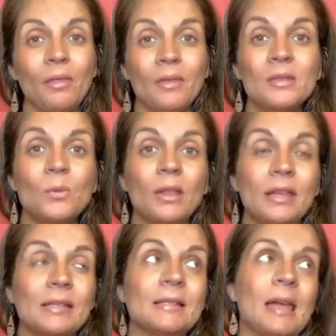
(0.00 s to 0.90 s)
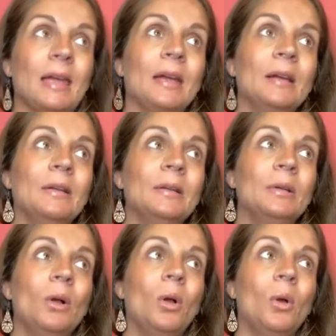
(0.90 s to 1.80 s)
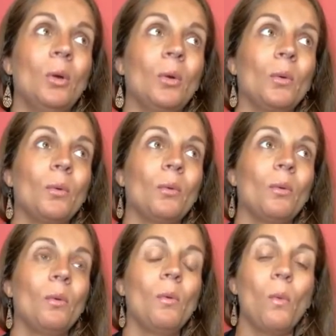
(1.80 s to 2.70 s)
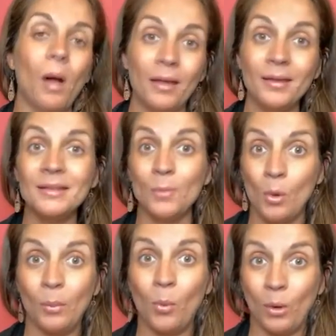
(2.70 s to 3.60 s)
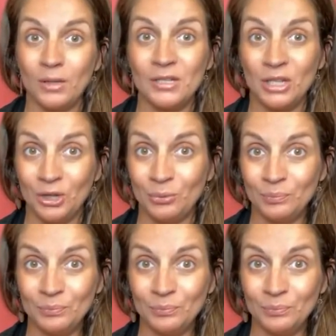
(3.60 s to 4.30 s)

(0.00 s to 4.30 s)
This really is like, what is more important to you?